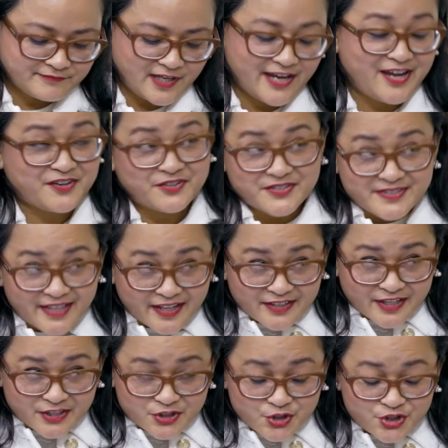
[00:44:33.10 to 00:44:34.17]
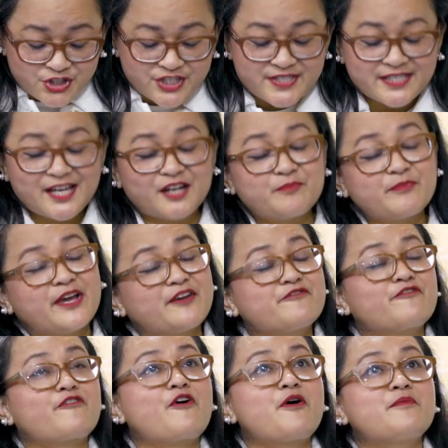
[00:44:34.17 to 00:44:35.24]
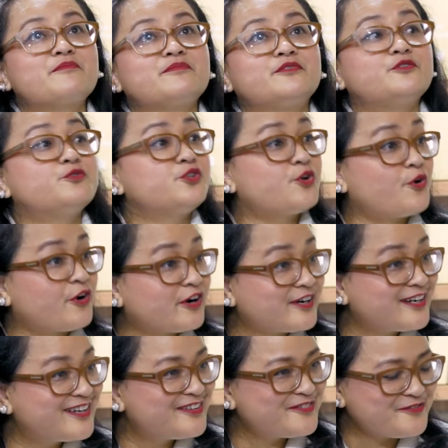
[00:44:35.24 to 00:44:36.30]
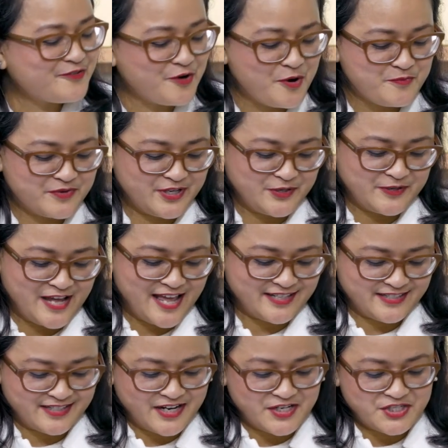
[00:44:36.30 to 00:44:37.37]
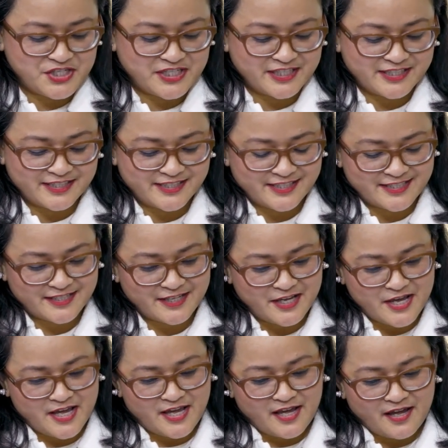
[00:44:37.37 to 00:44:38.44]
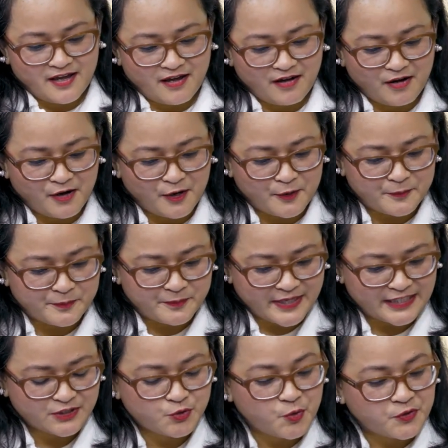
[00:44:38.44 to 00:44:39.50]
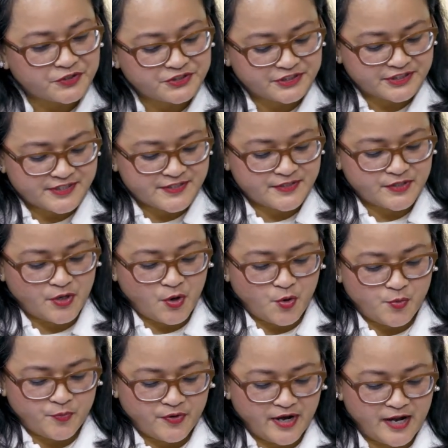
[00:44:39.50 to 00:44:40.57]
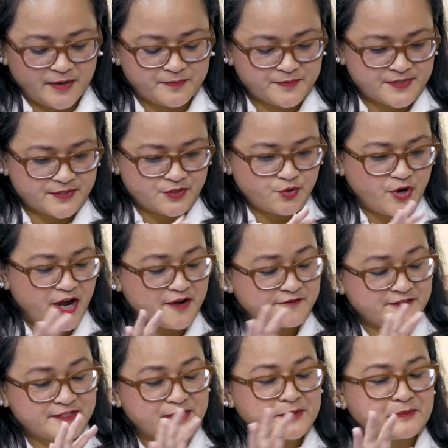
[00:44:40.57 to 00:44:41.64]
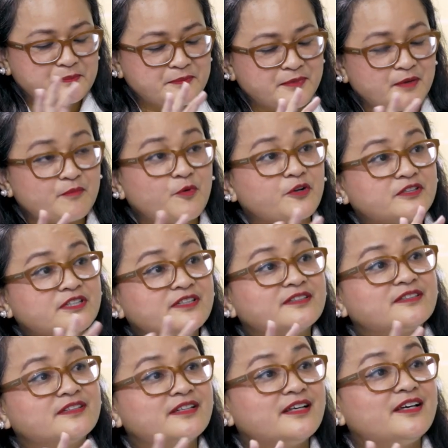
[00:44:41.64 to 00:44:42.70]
I understand that you just got back from New York, from the United Nations headquarters. So perhaps you have some important